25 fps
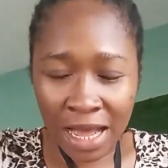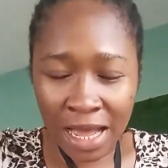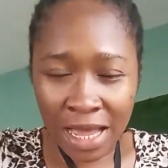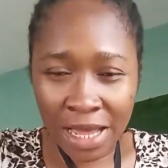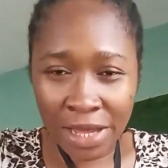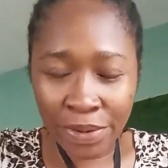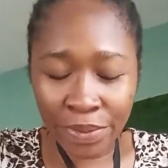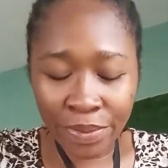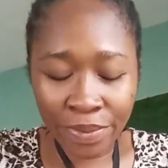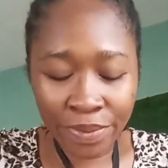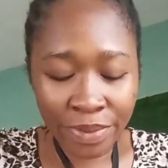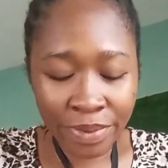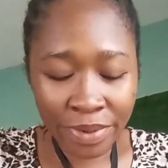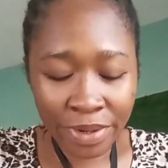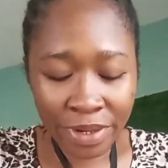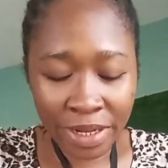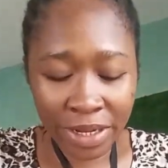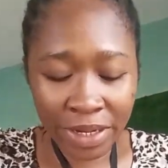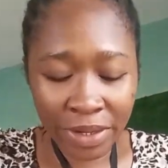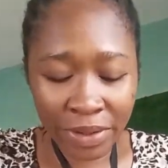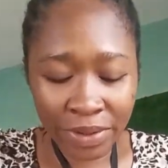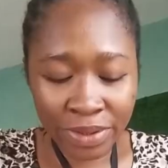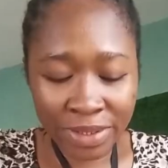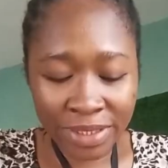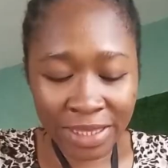um
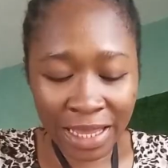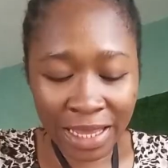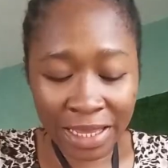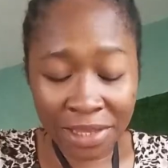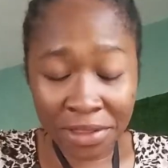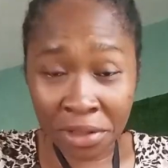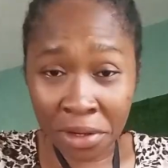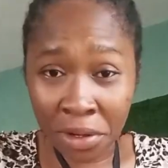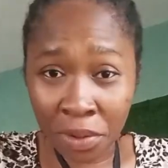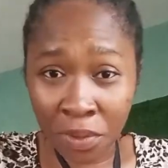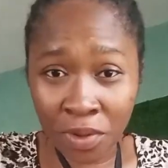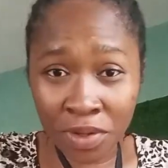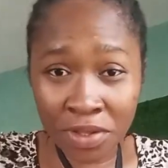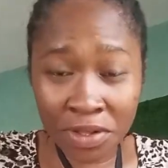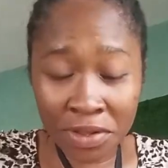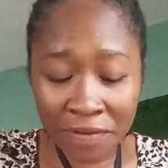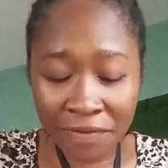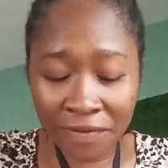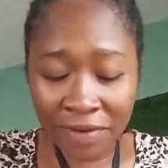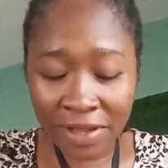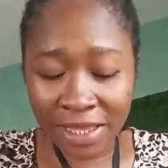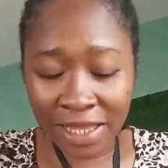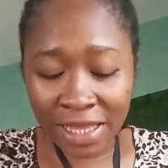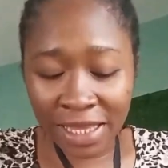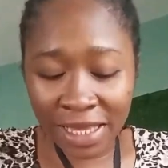like 3/4
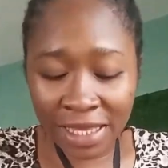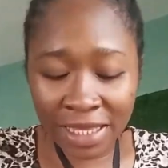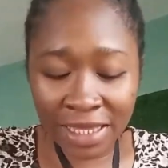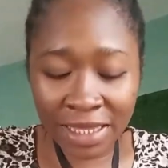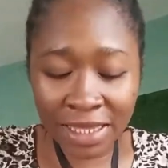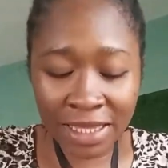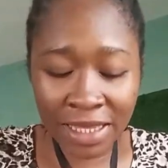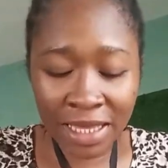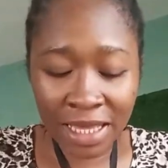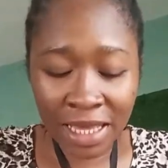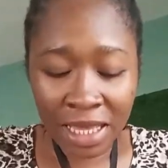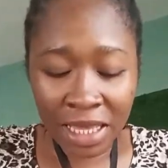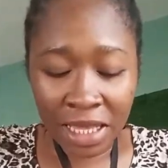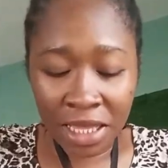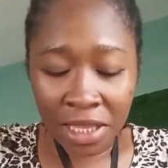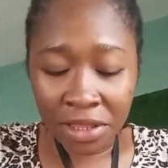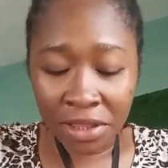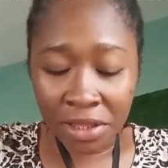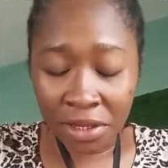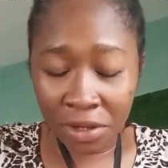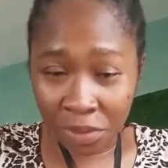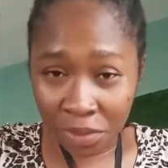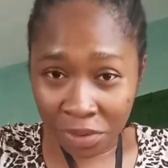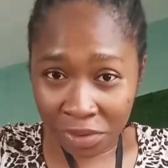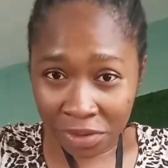of an inch,
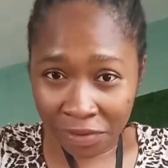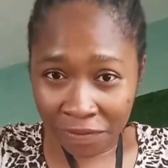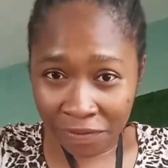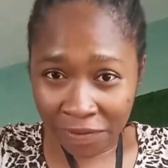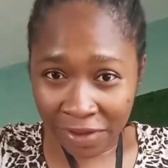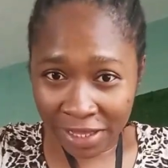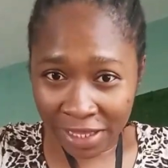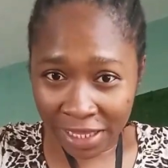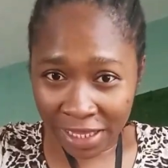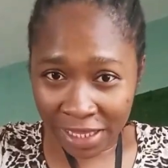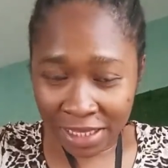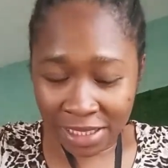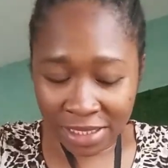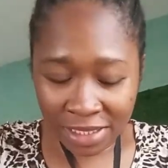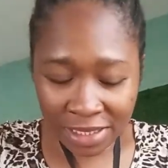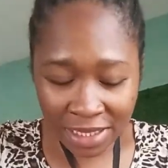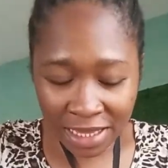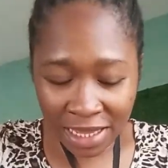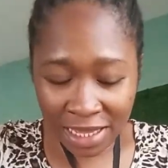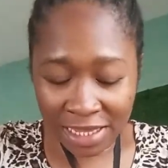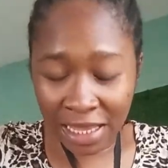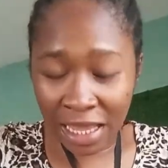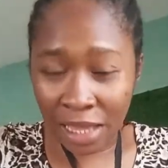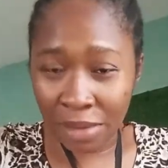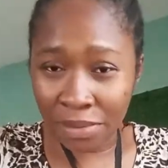3/4 of an inch,
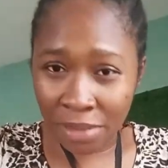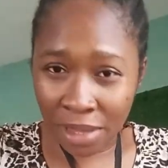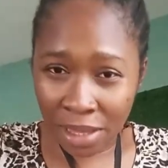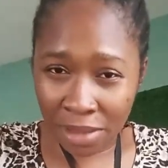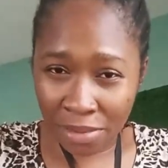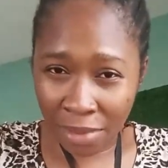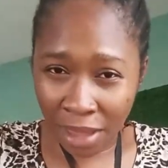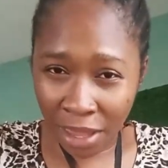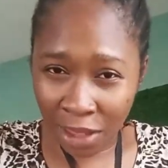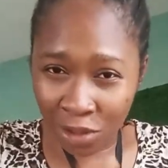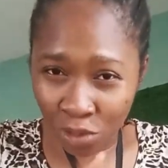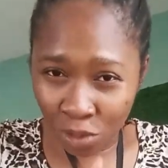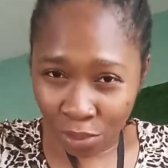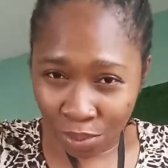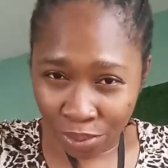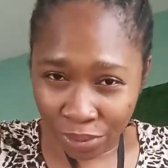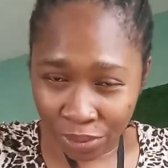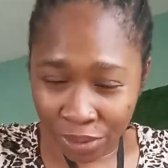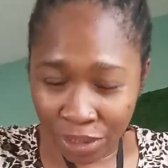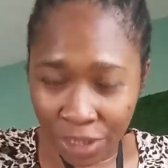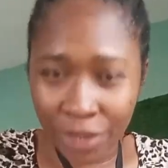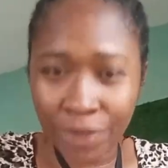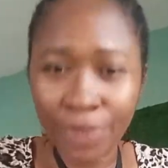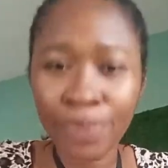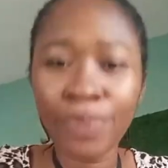and I made my
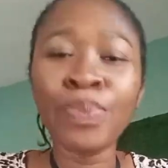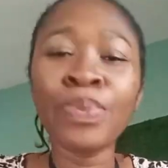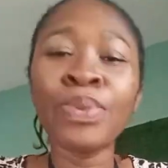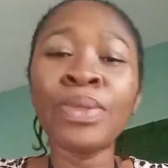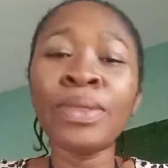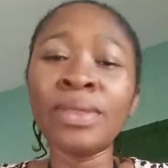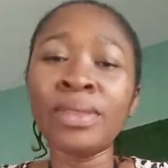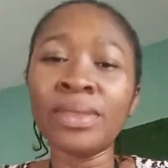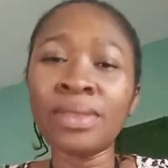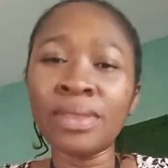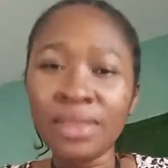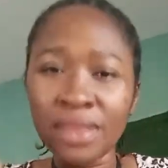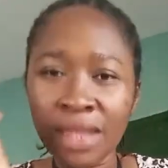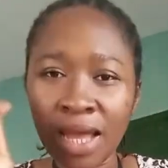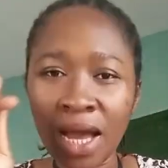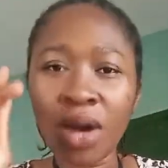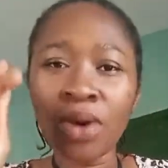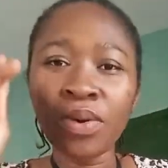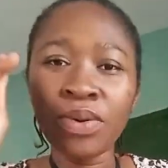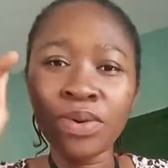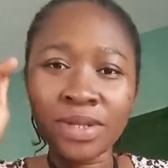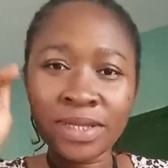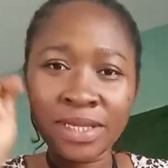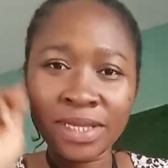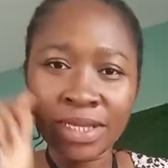opening.
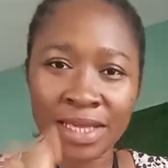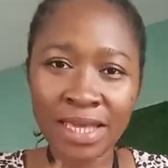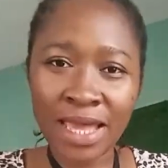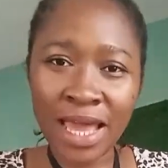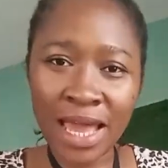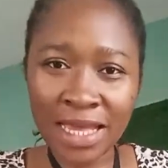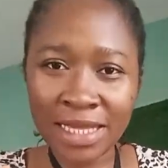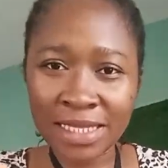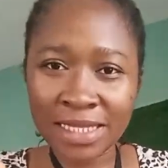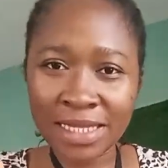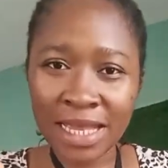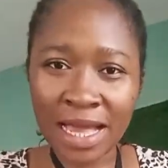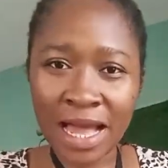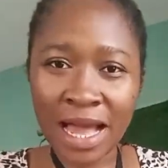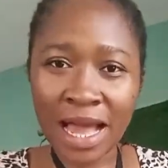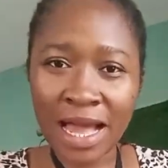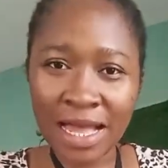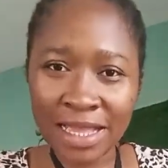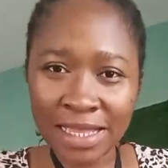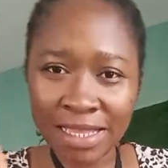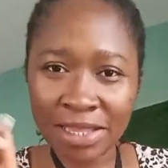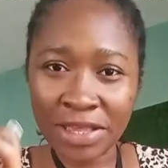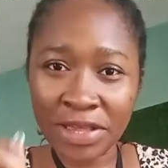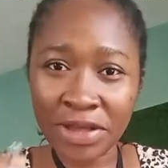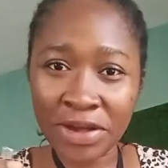Now here is
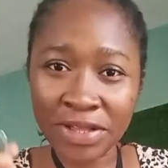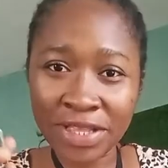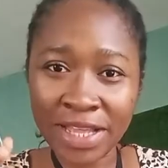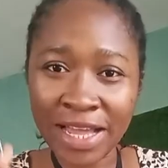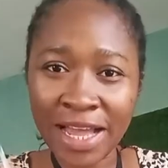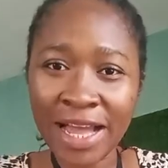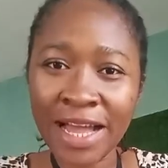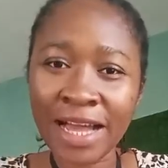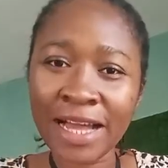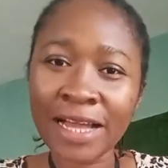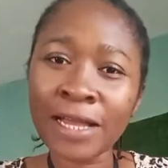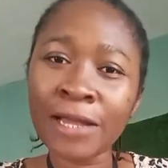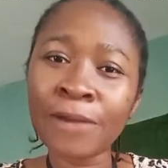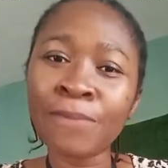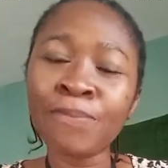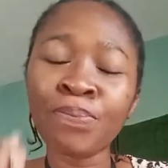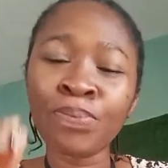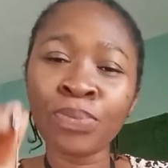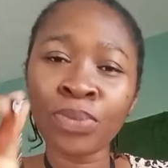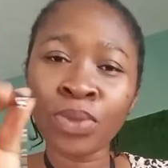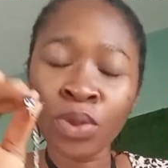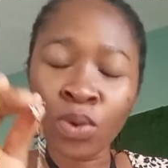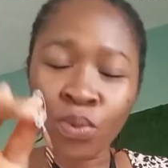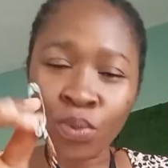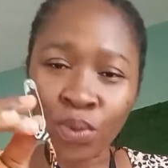the other hack.
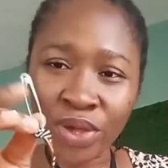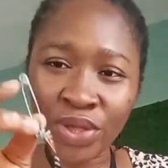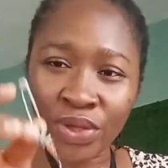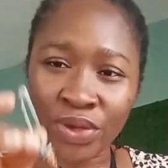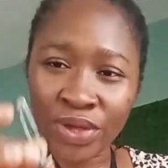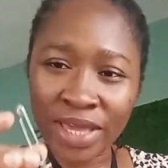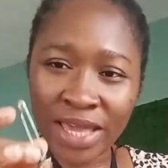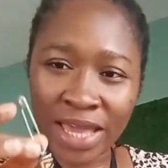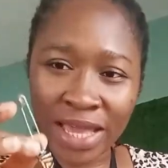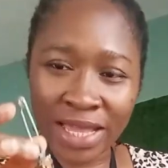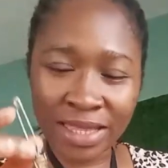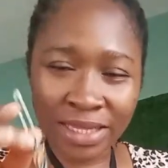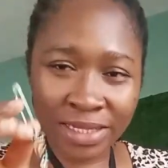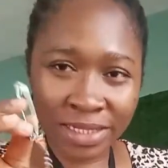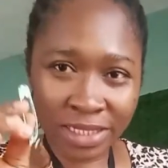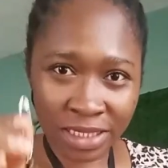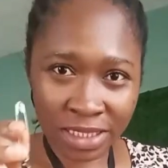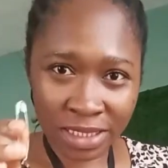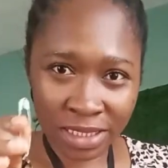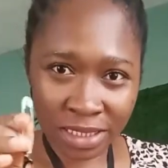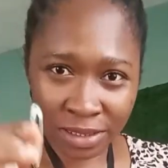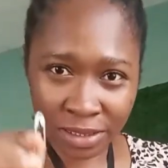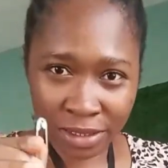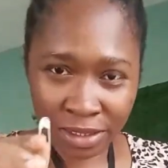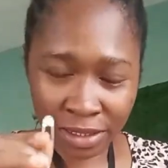When you get
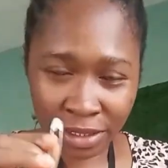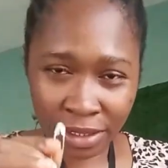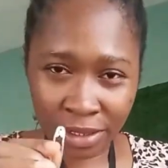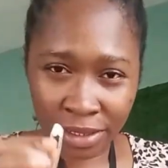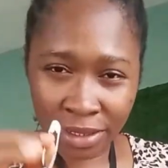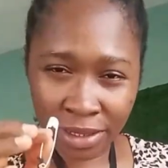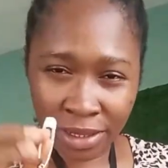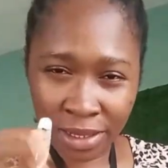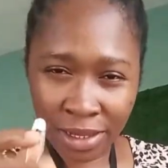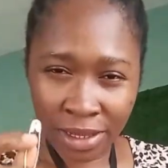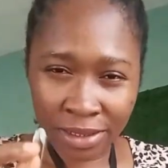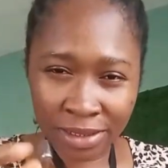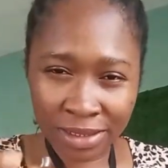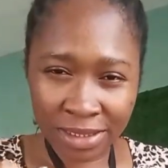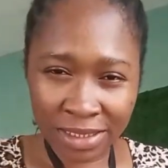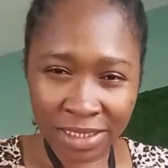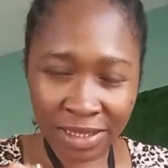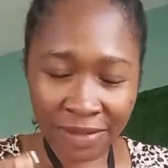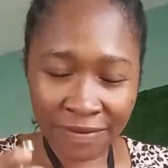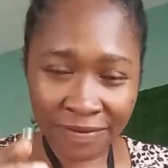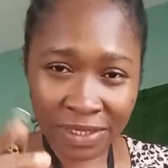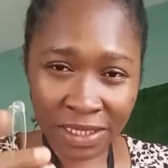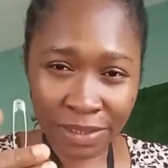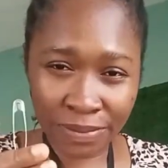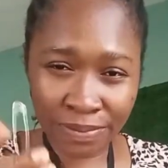this
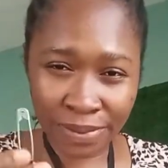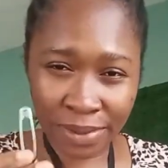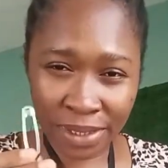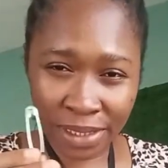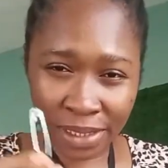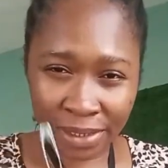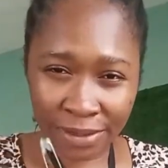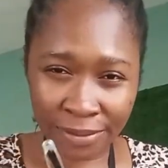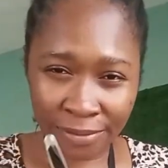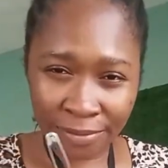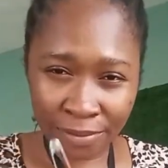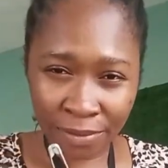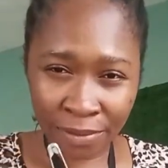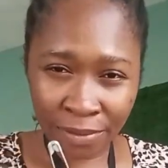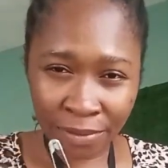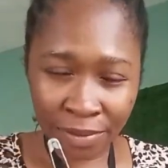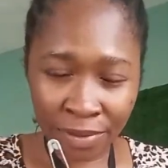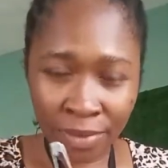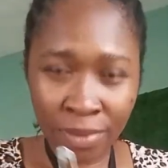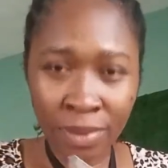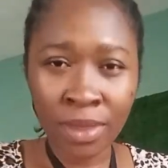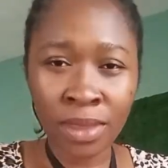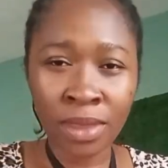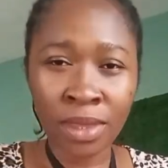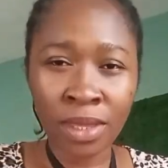safety pin,
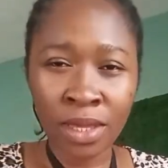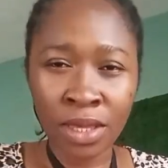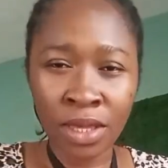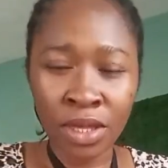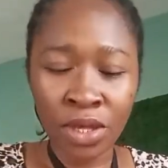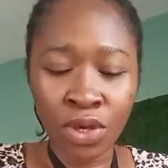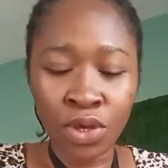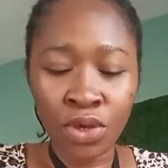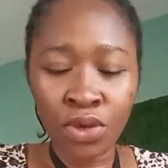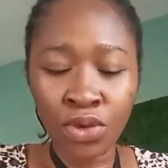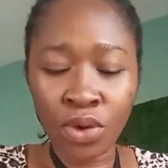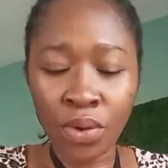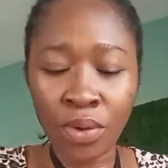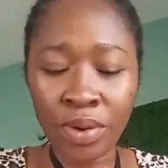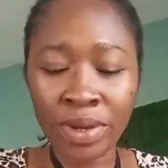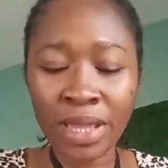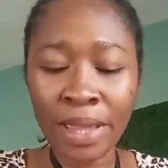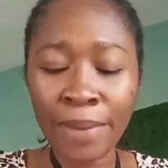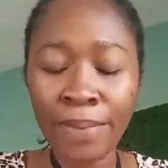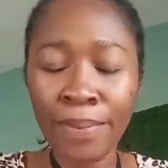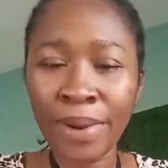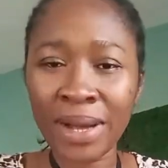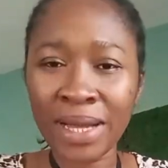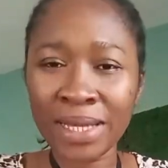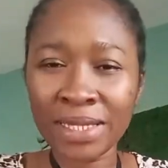you
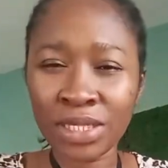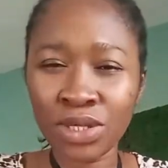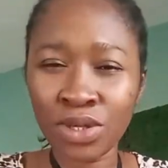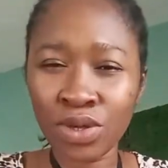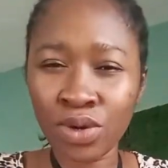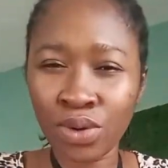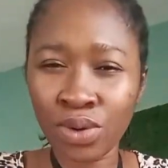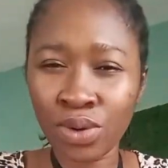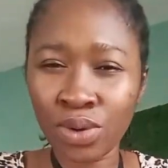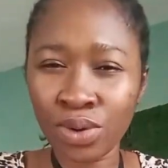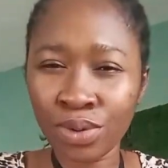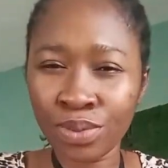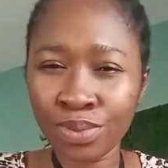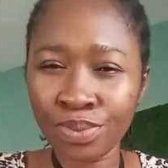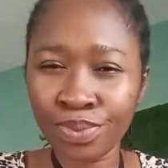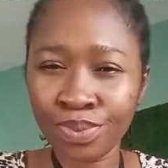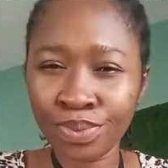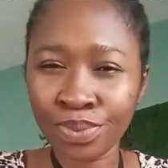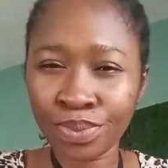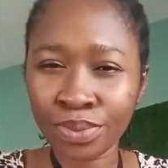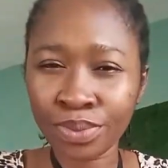already pass your